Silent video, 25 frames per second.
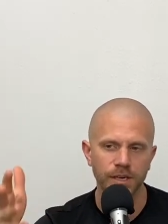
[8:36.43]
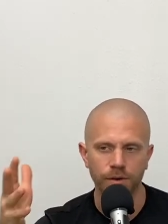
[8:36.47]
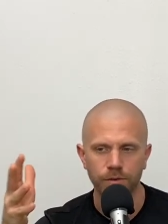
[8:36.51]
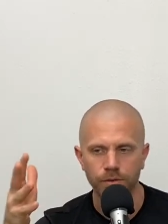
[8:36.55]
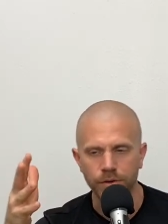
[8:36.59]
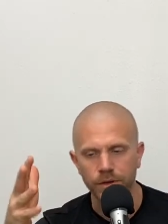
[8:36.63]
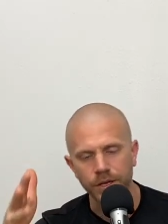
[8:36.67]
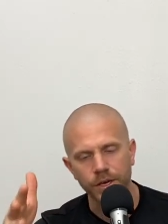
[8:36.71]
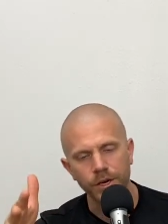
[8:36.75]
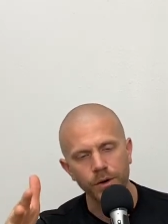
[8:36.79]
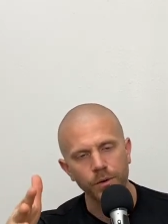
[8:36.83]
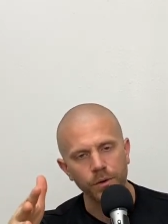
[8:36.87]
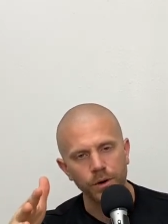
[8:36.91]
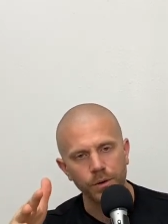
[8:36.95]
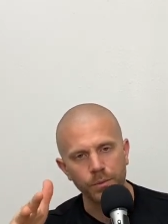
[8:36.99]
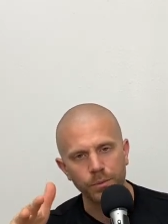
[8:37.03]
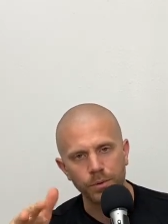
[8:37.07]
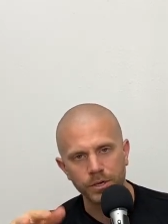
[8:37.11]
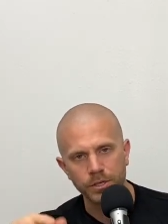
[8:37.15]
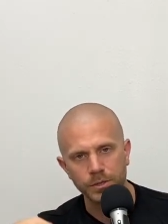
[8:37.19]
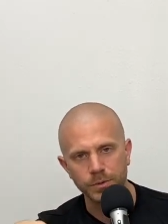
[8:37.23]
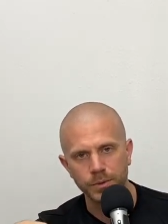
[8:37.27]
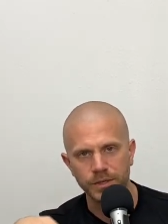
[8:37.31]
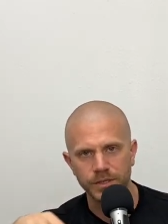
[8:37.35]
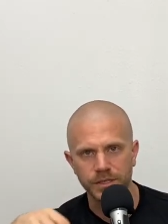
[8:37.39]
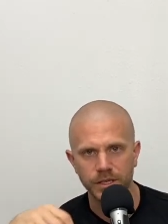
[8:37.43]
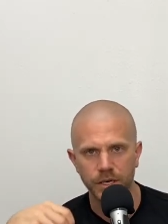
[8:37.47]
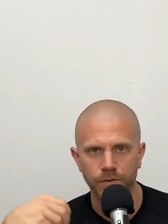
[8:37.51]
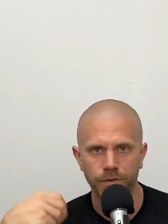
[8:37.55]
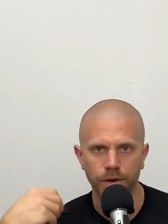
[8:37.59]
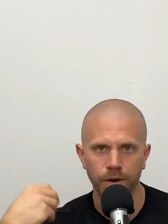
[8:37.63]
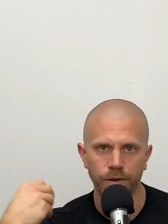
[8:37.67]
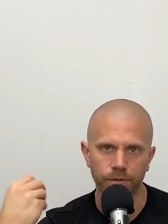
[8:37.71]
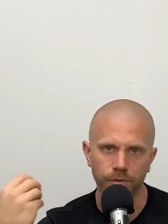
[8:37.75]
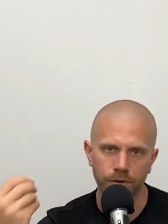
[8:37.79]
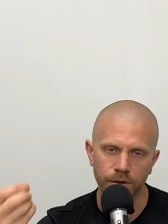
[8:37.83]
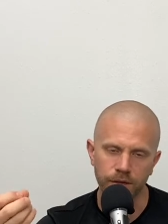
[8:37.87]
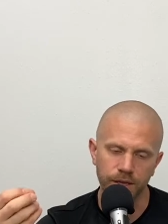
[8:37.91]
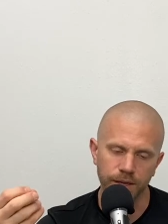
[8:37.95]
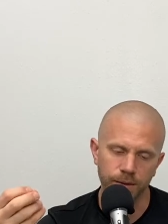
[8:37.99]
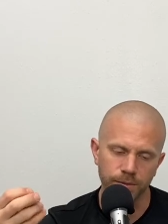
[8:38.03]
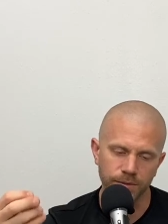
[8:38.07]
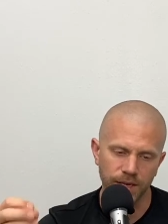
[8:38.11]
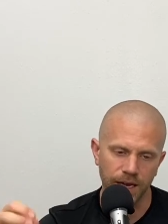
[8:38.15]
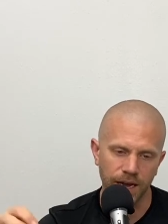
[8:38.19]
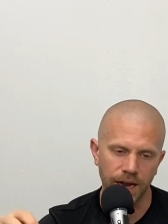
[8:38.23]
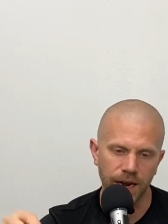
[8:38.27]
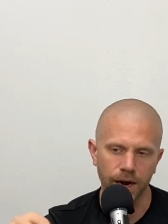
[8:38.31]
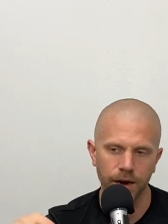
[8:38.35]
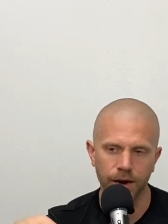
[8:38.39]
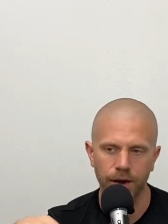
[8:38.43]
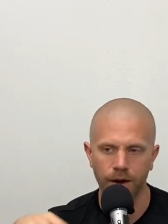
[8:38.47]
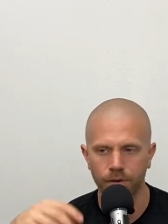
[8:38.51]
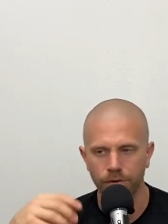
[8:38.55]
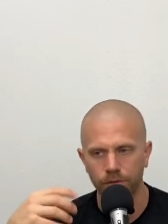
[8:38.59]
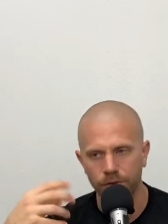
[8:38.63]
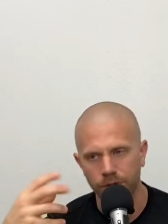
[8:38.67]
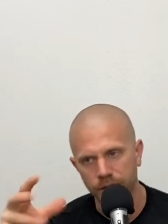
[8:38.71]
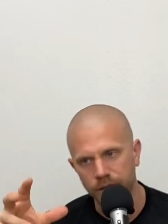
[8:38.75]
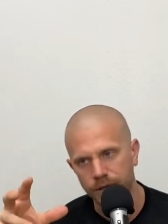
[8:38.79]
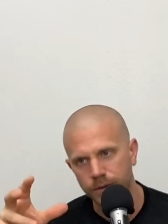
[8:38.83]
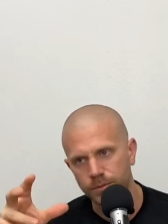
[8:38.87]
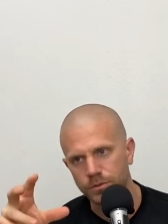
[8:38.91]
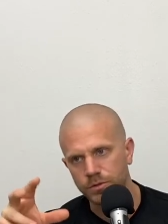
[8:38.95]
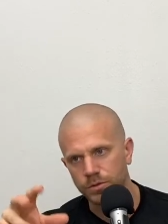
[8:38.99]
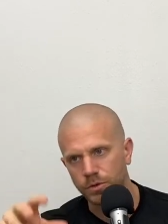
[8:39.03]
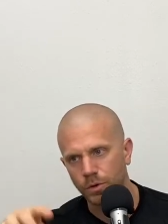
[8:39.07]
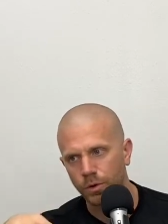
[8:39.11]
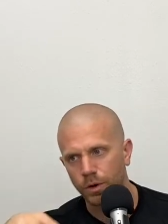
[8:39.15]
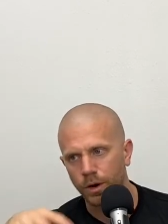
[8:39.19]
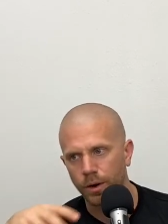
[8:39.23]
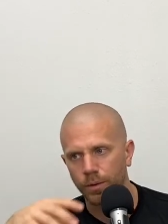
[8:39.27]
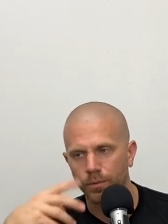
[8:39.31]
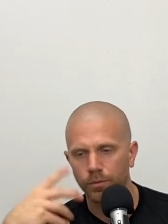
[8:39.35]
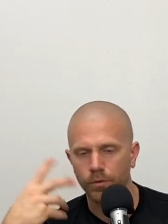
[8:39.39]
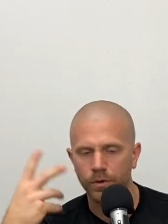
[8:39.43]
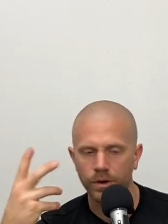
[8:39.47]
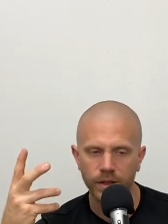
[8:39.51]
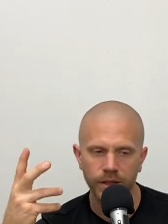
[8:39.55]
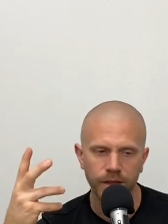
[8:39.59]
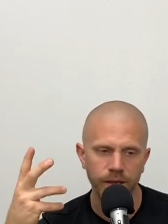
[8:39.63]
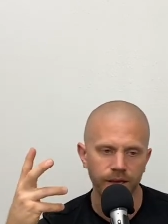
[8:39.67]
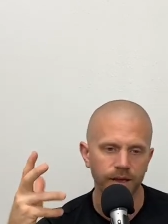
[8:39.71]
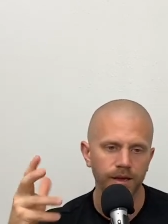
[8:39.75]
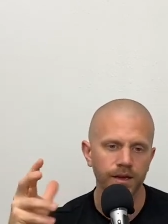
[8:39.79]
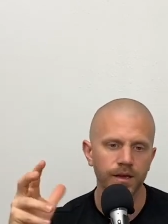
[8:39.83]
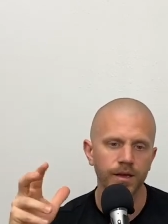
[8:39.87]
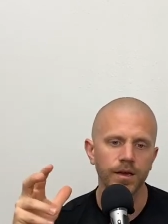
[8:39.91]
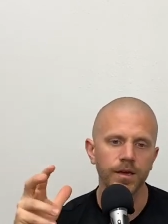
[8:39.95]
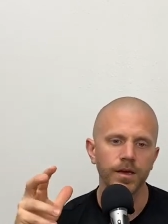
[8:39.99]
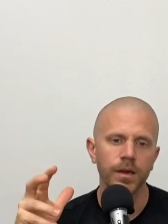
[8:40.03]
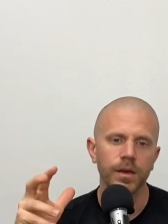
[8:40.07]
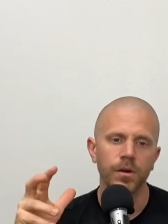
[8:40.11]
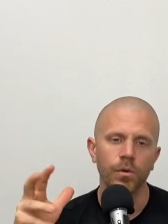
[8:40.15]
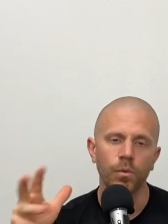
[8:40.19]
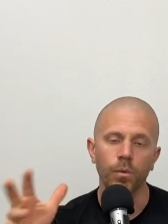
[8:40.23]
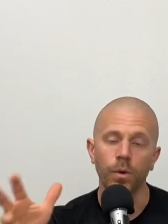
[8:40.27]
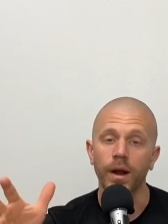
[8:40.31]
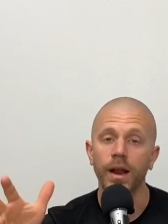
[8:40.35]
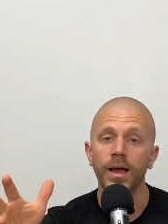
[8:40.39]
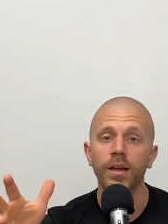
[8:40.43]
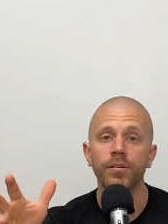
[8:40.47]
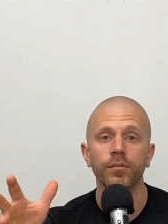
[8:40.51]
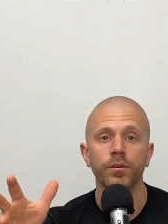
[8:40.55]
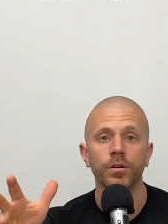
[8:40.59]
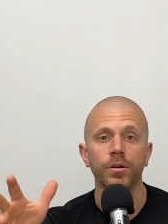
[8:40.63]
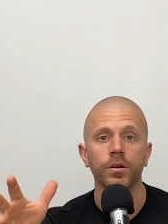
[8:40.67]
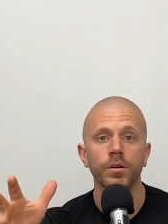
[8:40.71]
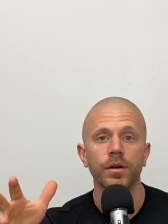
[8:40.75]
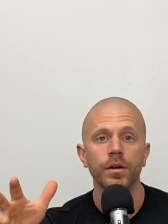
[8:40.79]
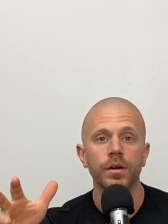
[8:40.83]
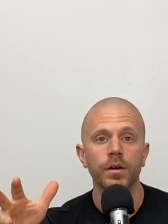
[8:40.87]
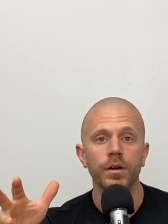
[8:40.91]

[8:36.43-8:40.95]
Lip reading: I really don't want to push myself. I really am tired. I really am sore. I'm really whatever.